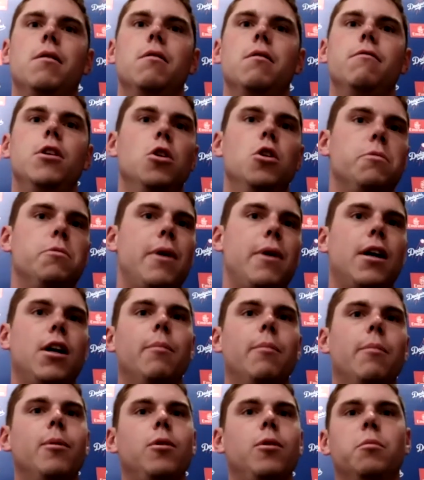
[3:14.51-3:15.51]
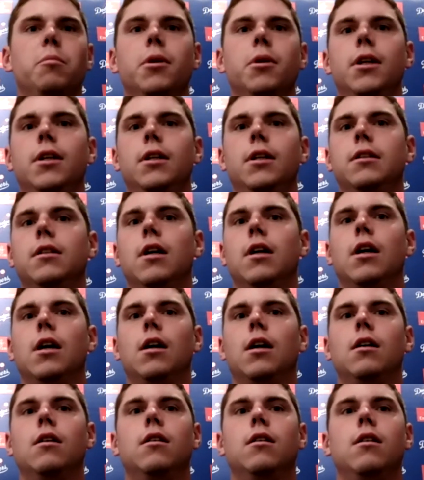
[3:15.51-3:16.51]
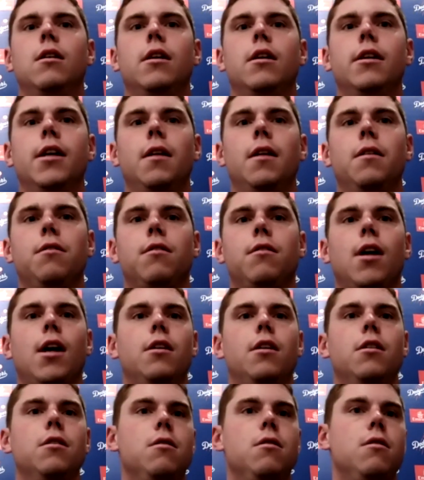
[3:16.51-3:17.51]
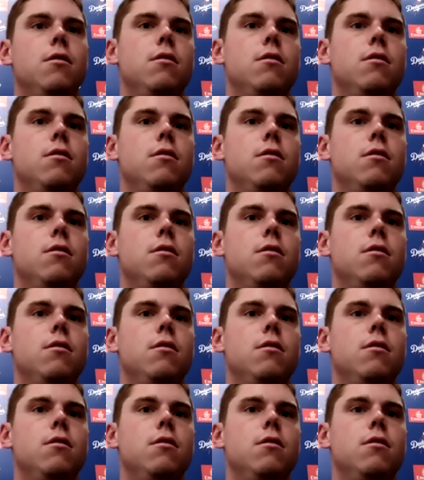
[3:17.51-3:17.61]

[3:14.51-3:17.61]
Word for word: the velo's back up a little bit. And, uh, And, yeah, the slider,